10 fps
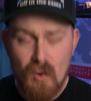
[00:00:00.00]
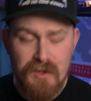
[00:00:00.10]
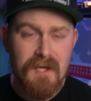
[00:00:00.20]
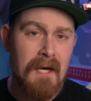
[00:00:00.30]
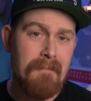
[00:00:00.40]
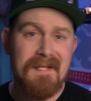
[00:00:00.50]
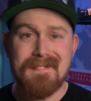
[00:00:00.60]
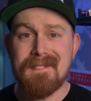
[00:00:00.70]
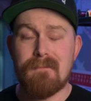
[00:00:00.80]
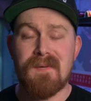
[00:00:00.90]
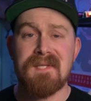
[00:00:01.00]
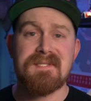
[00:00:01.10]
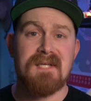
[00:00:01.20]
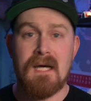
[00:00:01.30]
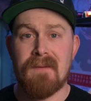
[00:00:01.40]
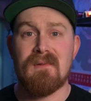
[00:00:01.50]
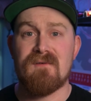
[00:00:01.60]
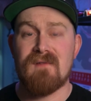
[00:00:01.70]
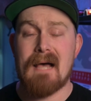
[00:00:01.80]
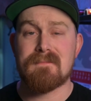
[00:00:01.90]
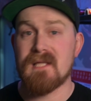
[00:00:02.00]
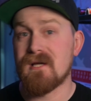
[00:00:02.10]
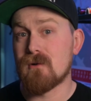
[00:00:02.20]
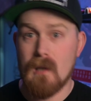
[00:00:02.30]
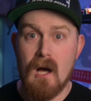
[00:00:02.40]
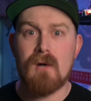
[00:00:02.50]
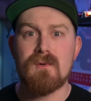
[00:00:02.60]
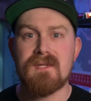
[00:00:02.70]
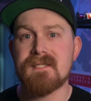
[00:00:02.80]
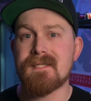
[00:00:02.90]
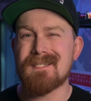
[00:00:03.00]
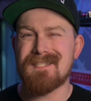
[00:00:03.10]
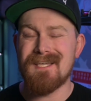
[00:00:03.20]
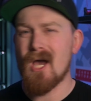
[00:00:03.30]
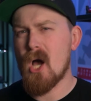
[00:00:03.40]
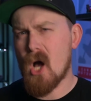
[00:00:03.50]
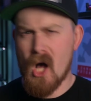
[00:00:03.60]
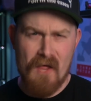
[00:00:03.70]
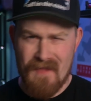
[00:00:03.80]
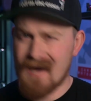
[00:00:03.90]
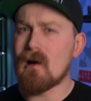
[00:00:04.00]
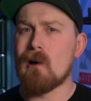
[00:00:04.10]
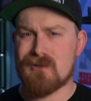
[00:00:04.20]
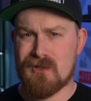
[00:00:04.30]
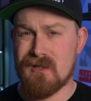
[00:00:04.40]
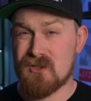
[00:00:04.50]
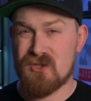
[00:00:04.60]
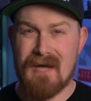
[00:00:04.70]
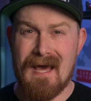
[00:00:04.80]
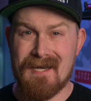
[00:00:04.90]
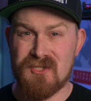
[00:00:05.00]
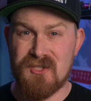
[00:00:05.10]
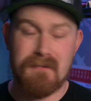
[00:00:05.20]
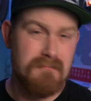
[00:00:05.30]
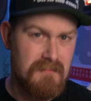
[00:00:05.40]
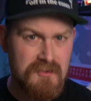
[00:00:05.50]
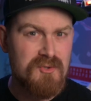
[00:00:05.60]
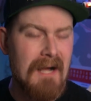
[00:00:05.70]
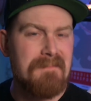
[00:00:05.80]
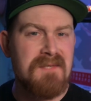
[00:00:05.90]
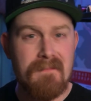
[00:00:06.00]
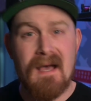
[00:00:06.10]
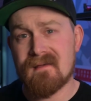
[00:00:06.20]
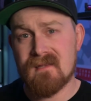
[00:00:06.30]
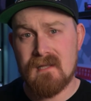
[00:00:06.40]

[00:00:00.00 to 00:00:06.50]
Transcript: would come into the pits a couple of laps later, along with the 60, on that alternate strategy and drop to the back of the